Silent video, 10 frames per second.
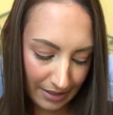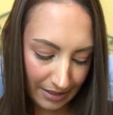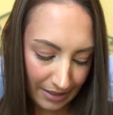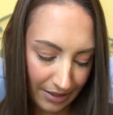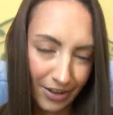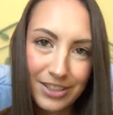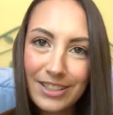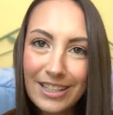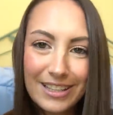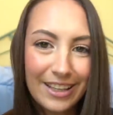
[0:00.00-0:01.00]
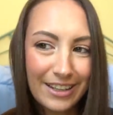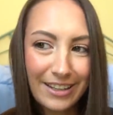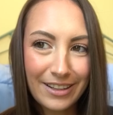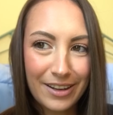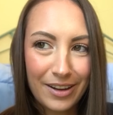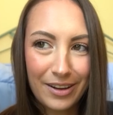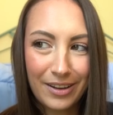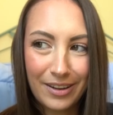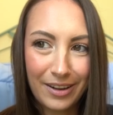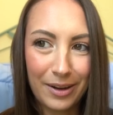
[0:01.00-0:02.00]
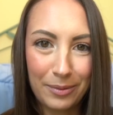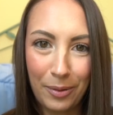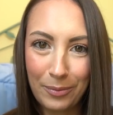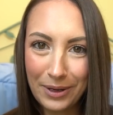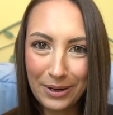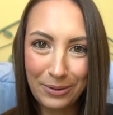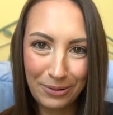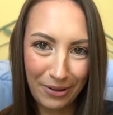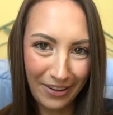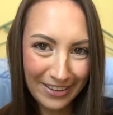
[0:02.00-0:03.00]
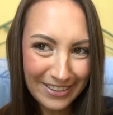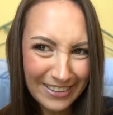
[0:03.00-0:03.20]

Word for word: And honestly, like, I'm hoping I don't cry.